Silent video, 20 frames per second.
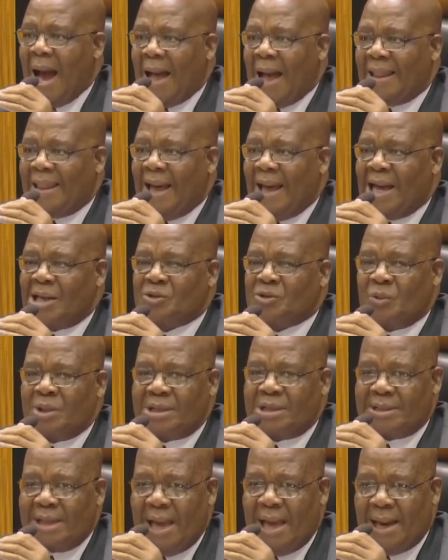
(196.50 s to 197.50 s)

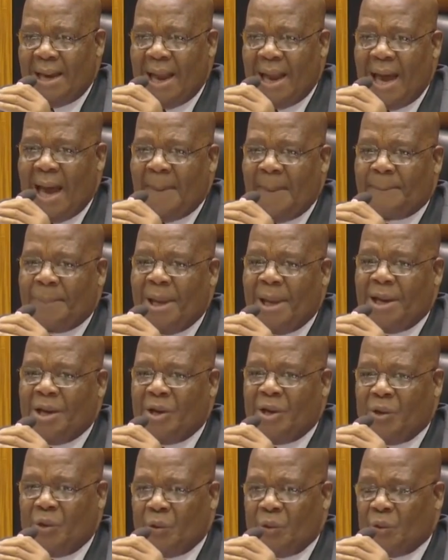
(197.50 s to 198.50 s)
Others would stand up
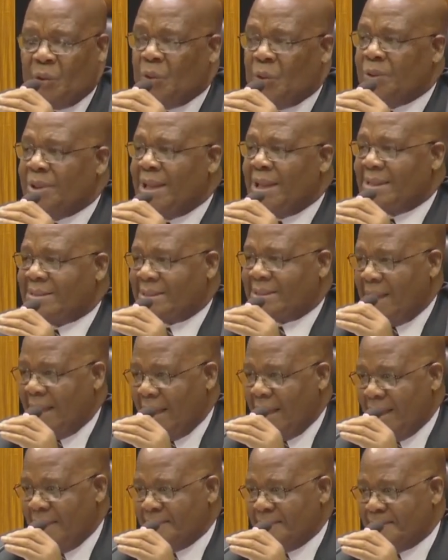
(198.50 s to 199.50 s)
and do the
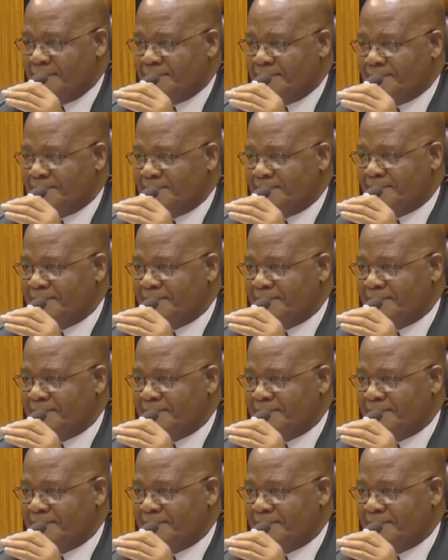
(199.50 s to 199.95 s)
same.